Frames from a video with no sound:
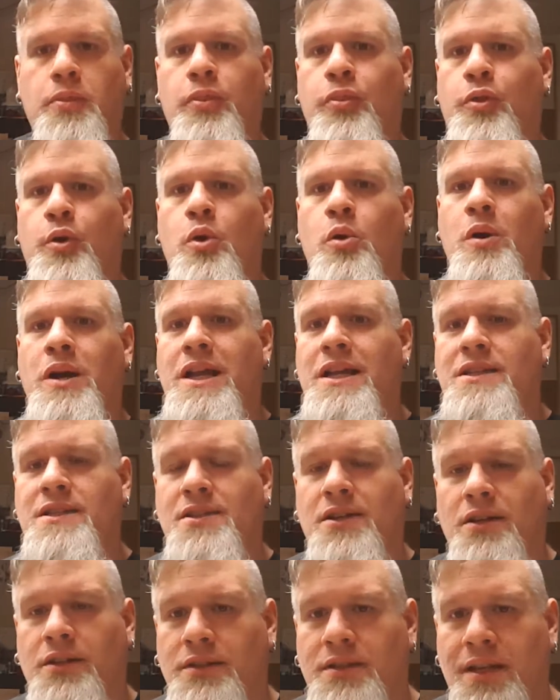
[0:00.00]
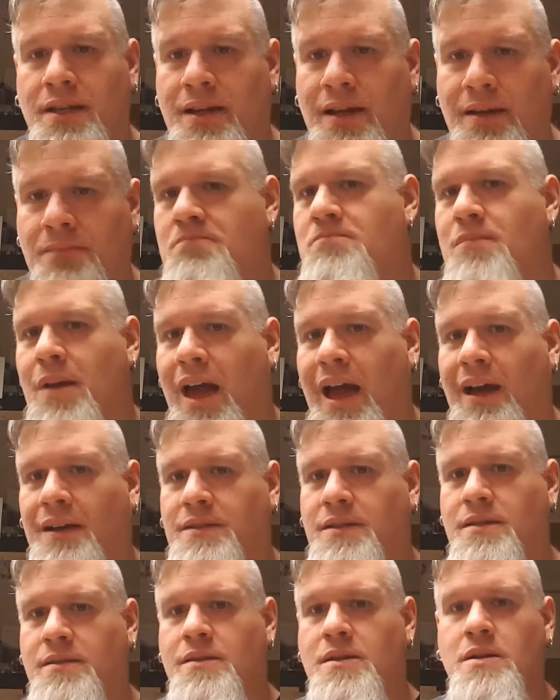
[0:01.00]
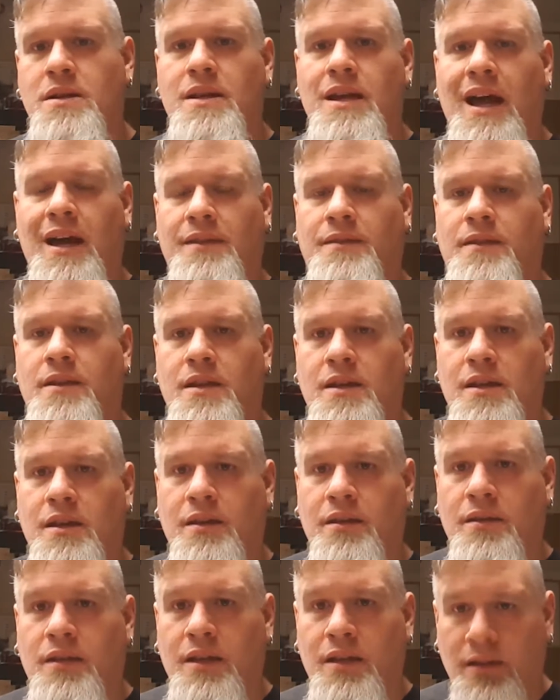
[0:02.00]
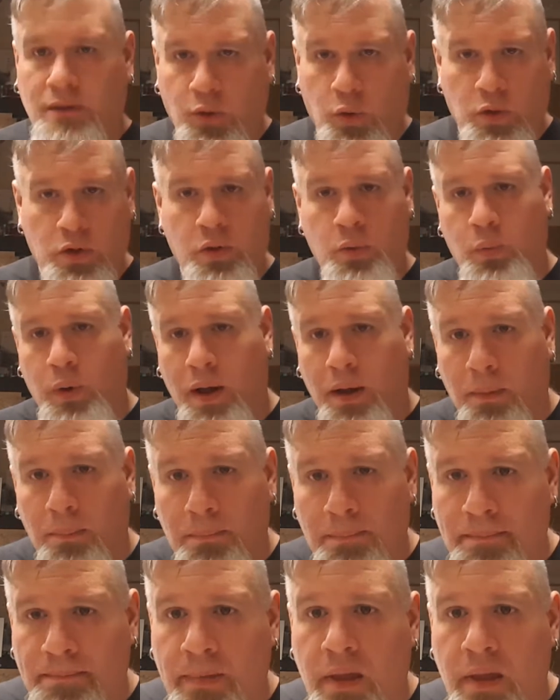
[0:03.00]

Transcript: throw an insult at the Lord of the Realm.